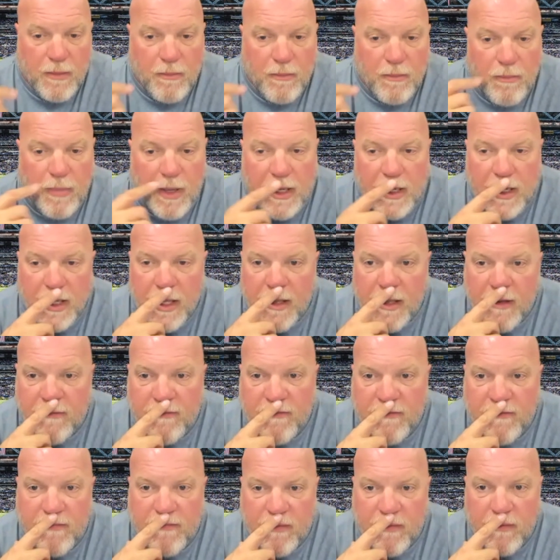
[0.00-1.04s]
But
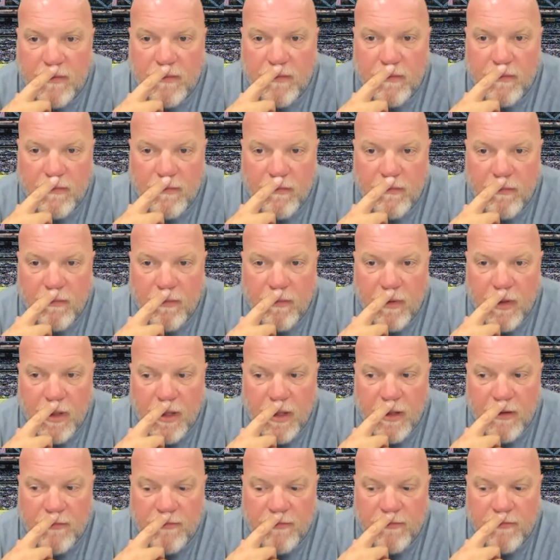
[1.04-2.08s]
if
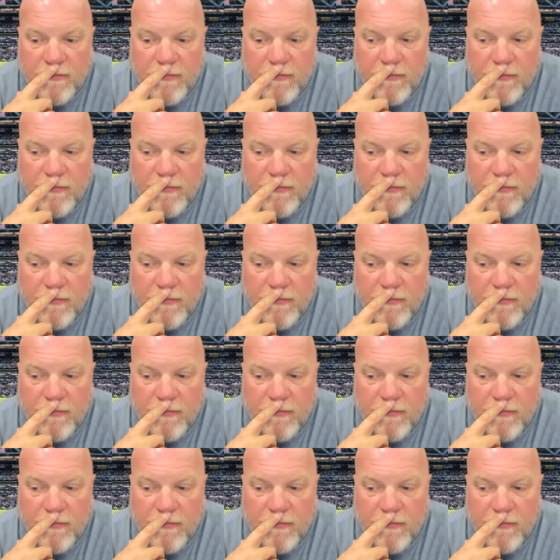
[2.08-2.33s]
if